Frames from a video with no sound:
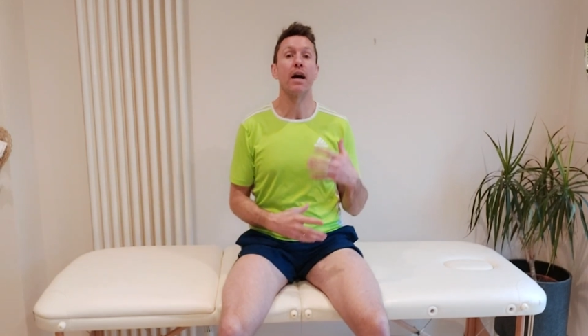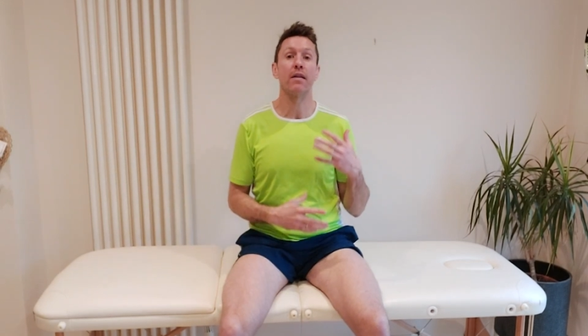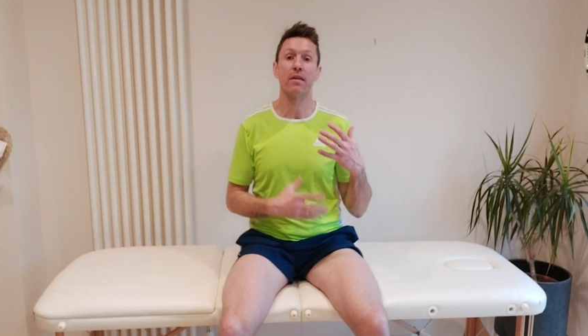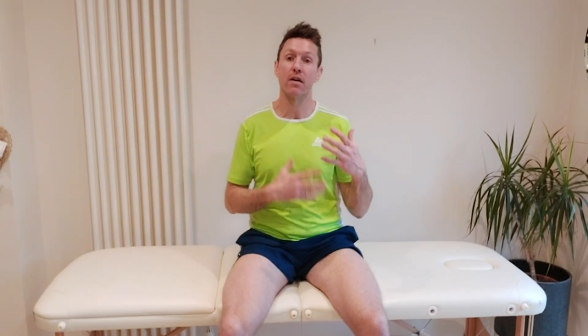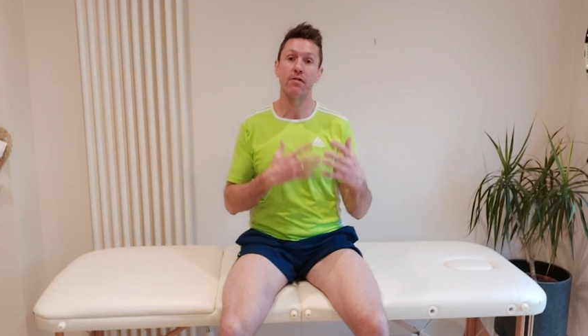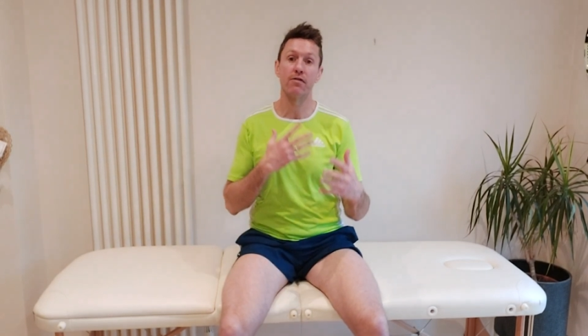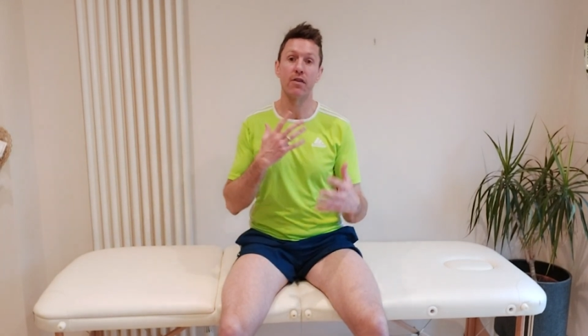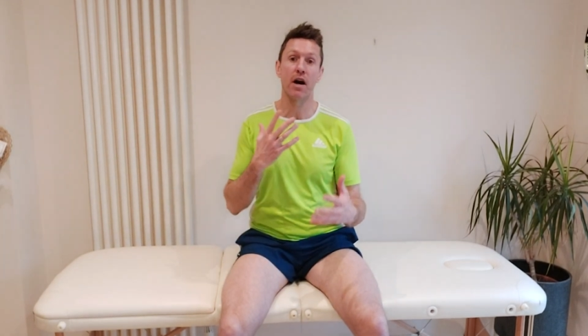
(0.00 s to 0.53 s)
and
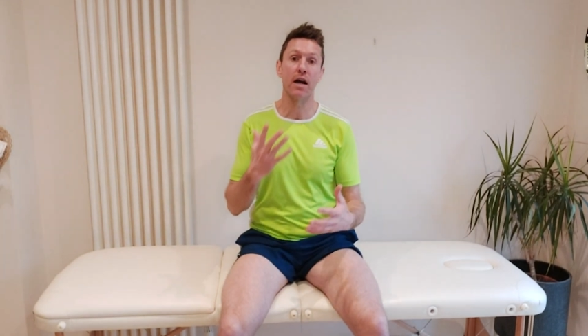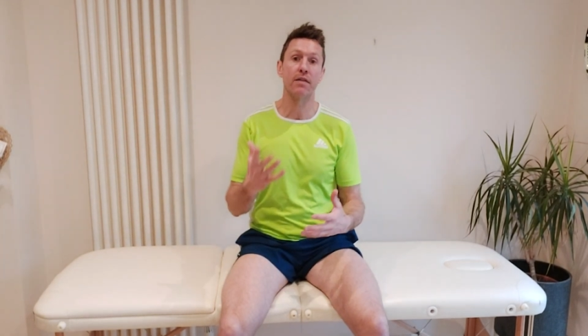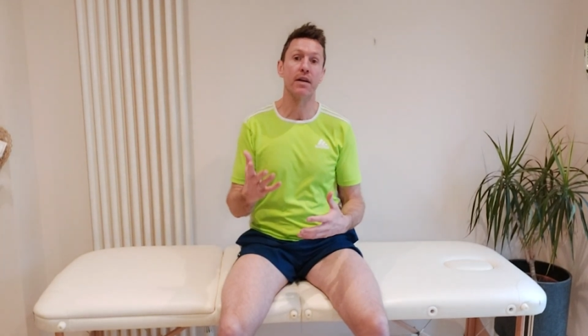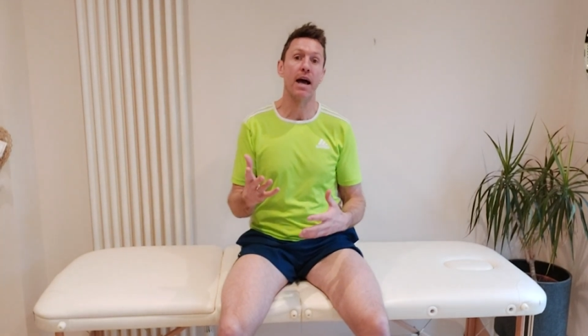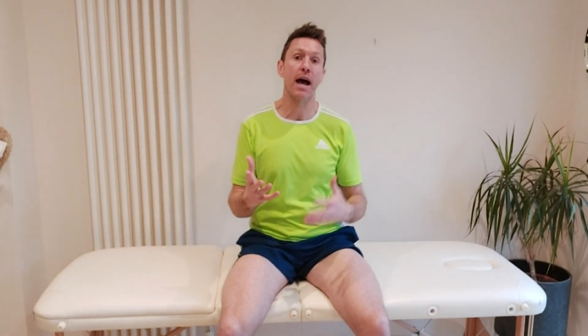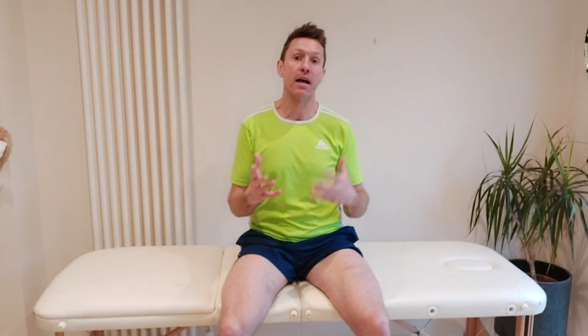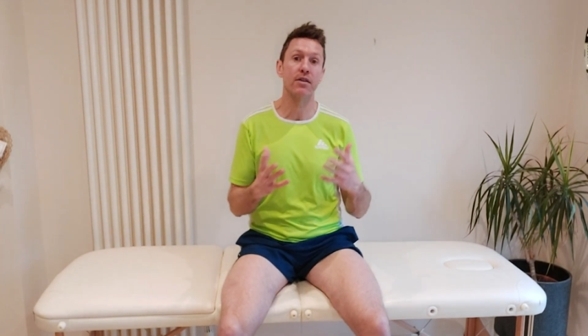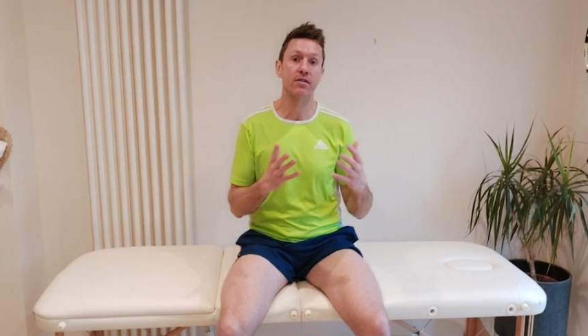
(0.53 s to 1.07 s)
they'll find
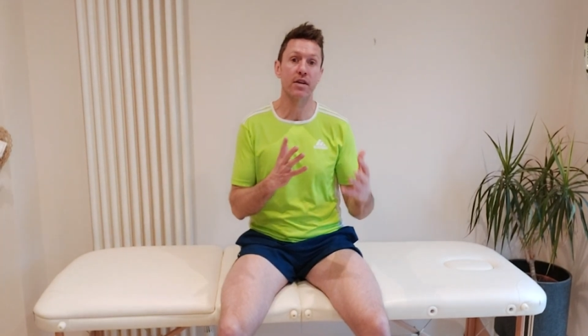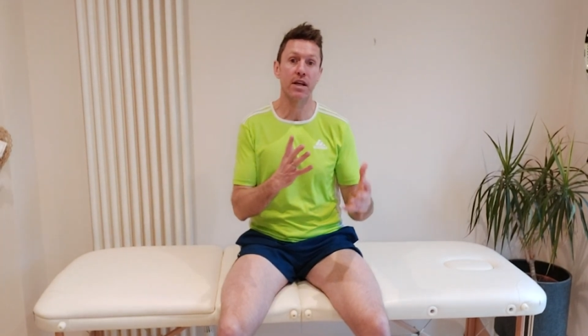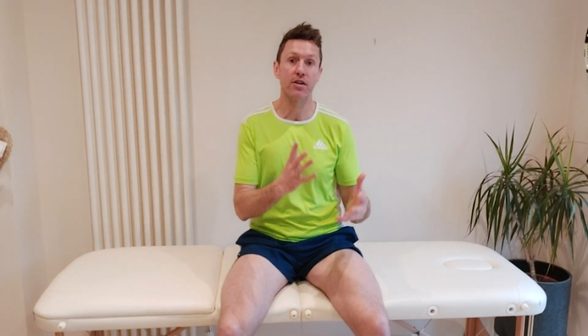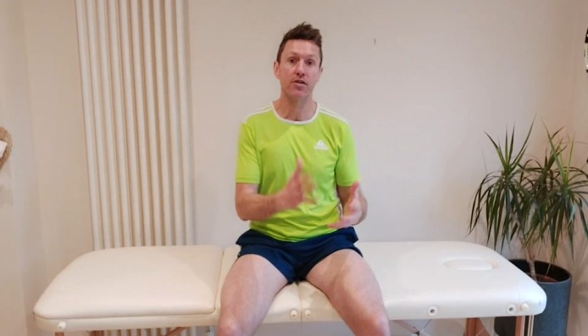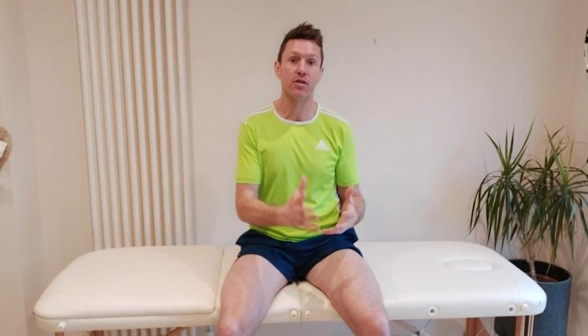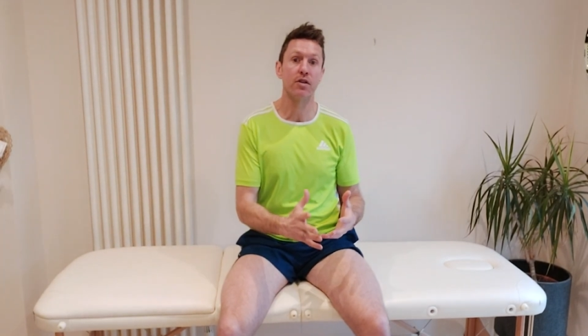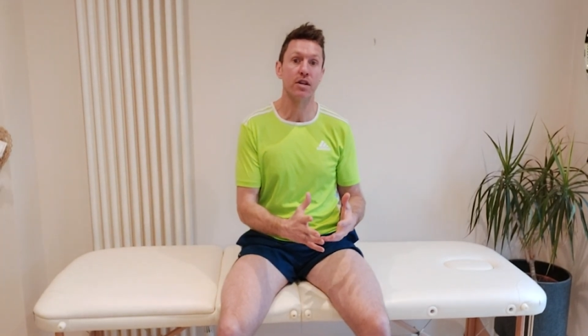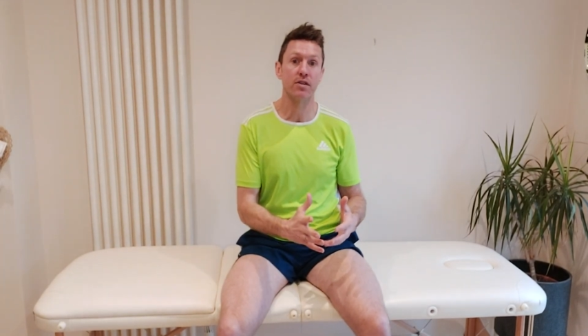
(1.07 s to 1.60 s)
that as they
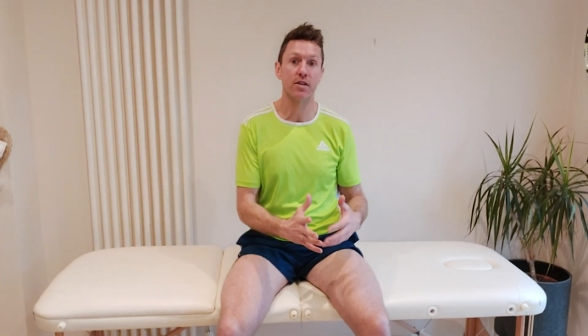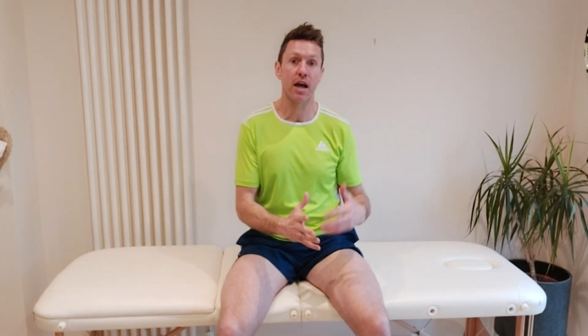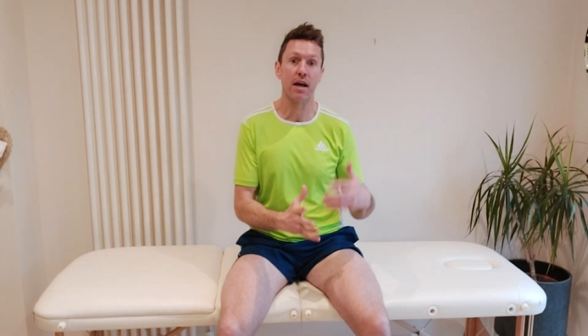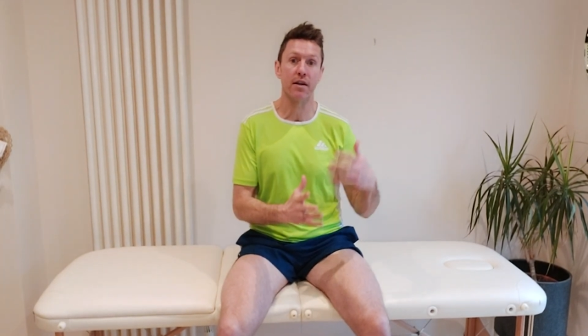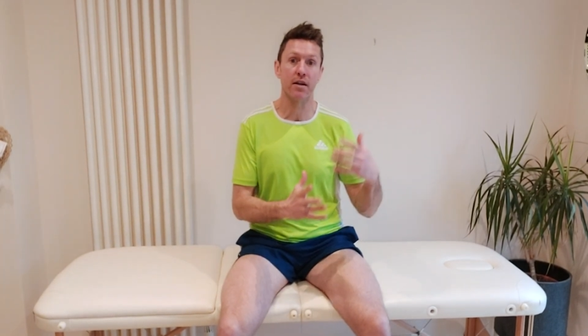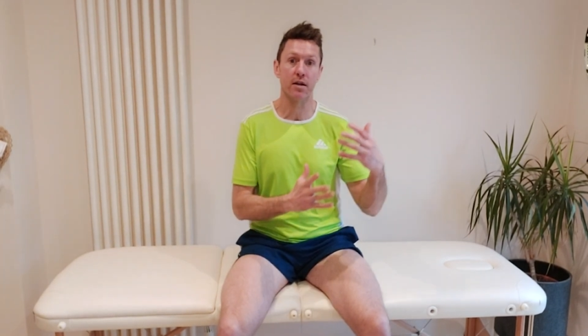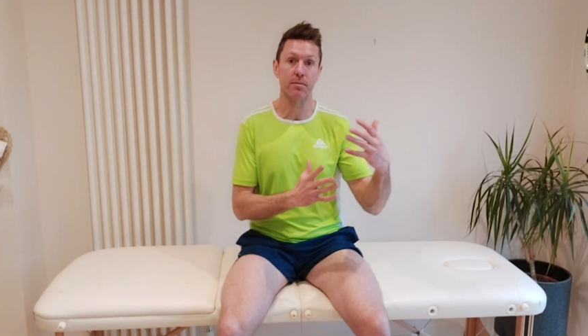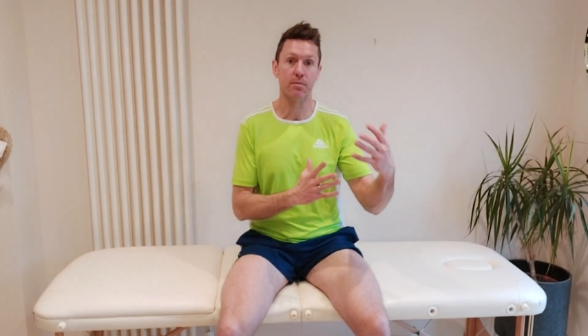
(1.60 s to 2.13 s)
do this
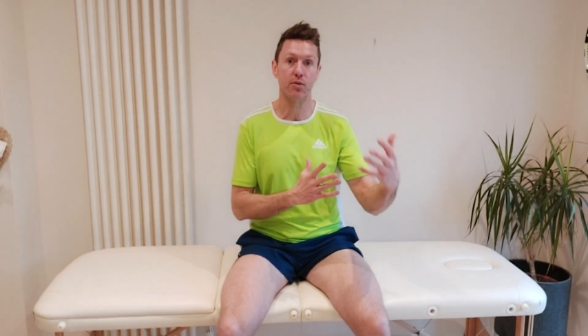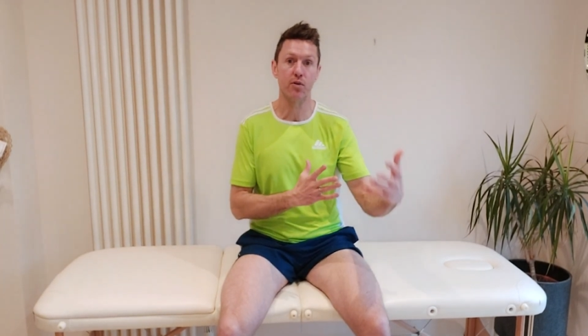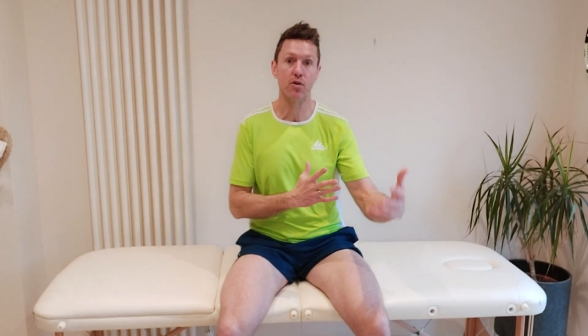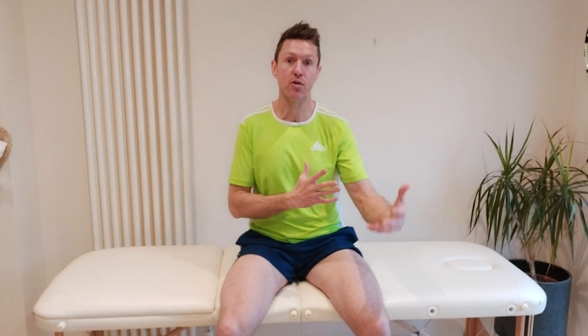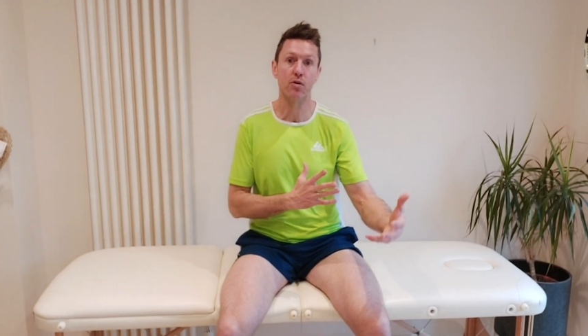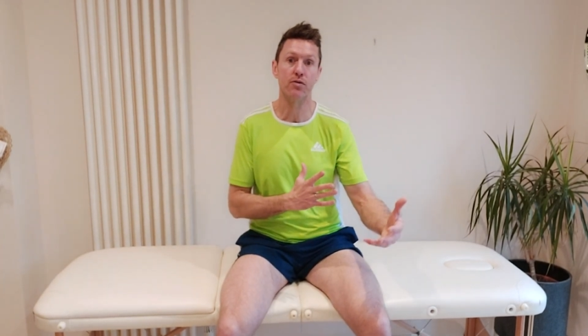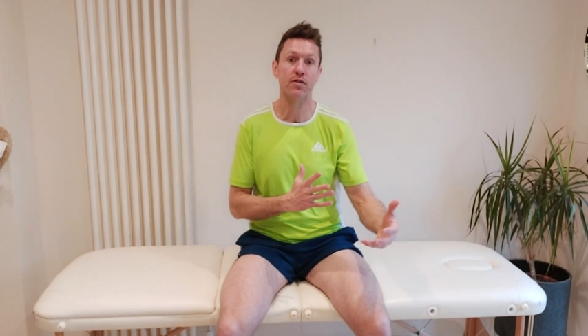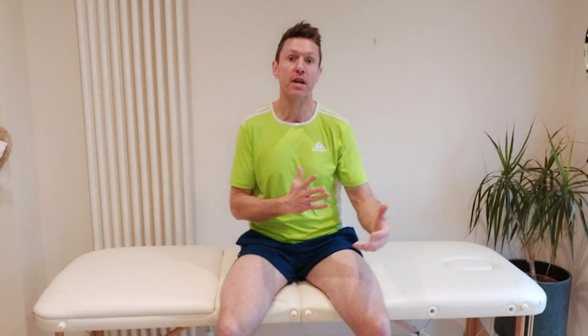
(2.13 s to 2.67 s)
and it
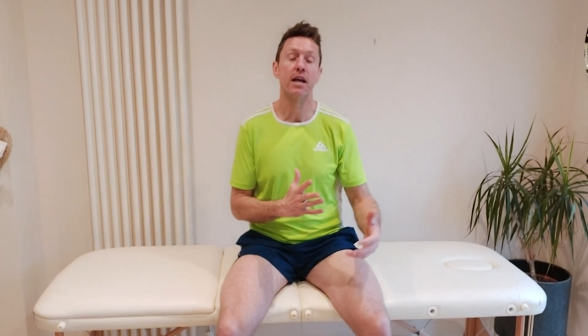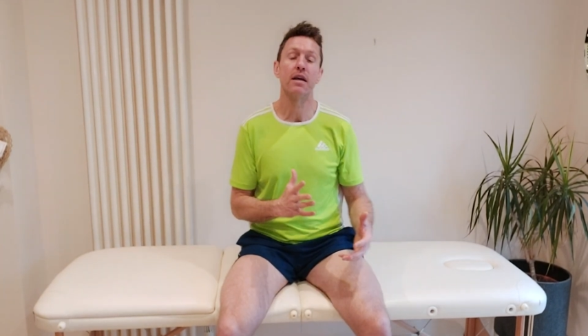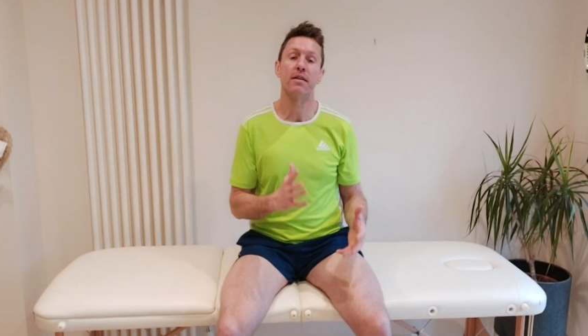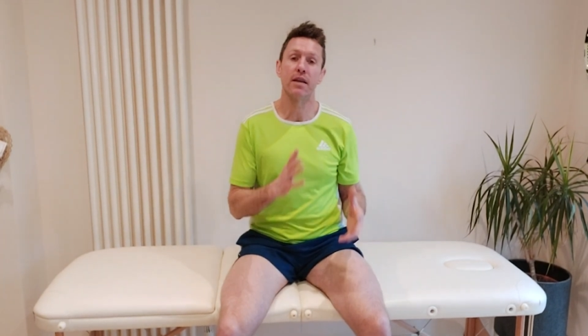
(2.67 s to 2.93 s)
improves,